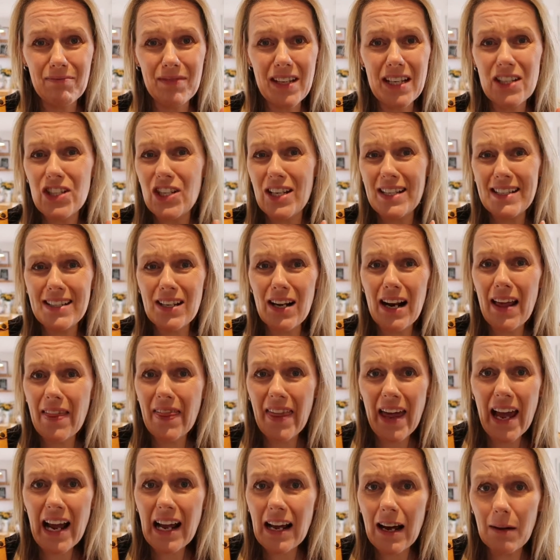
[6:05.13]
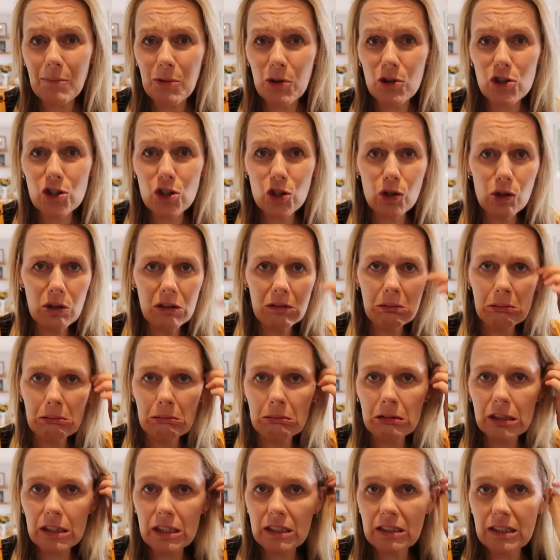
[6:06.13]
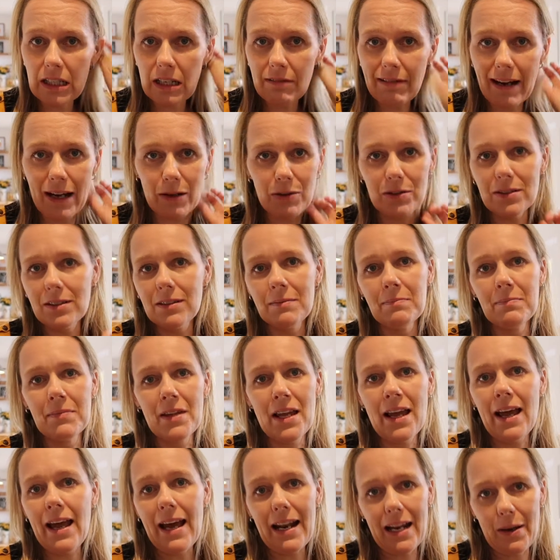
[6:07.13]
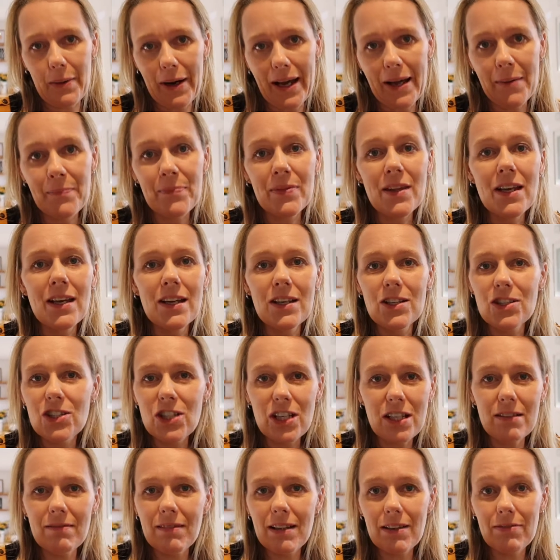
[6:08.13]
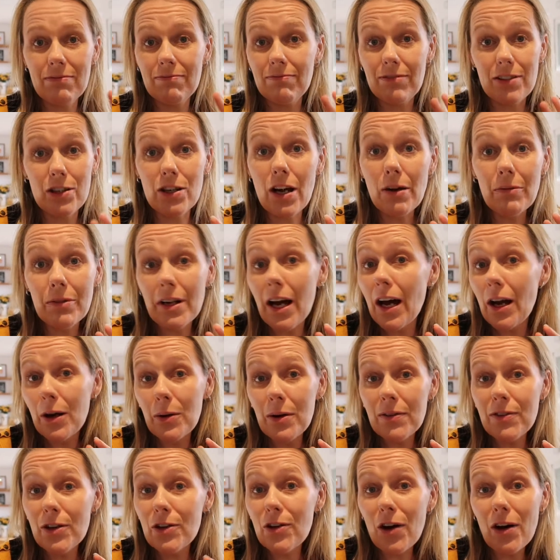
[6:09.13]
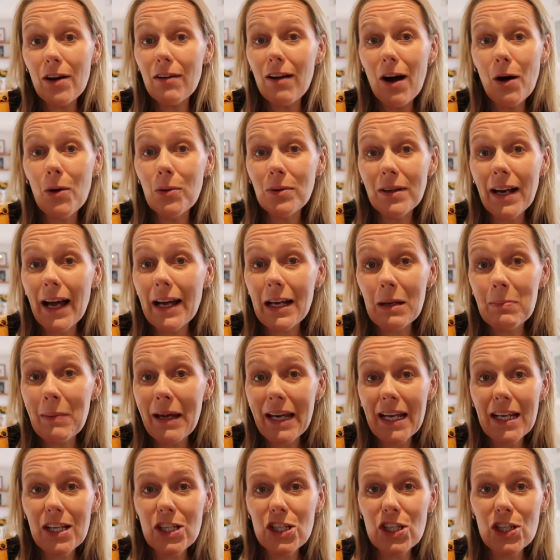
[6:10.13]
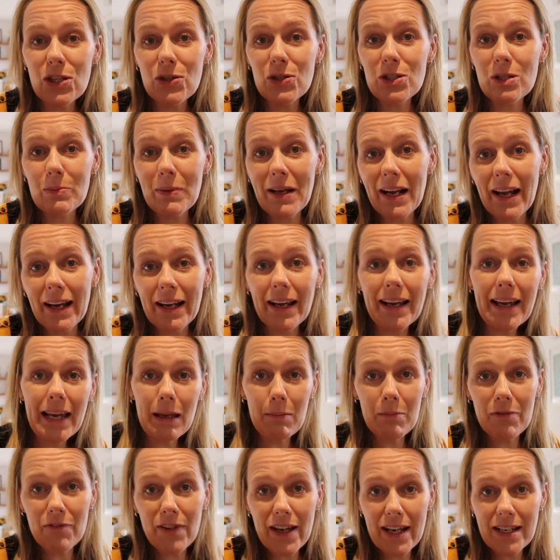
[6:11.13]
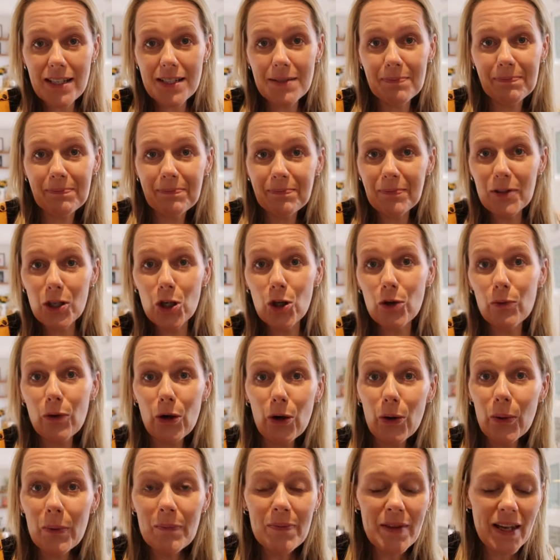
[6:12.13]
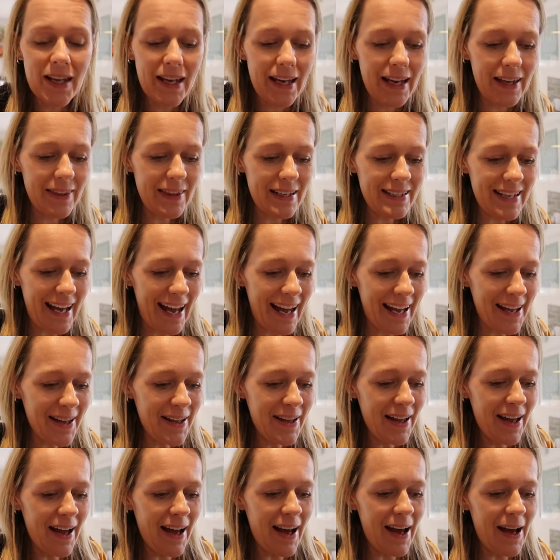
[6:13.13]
Is she still a thing? I'm not sure. She's still around? Anyway, if you don't know, if you're not old like me, she used to be like a keep fit guru in the day.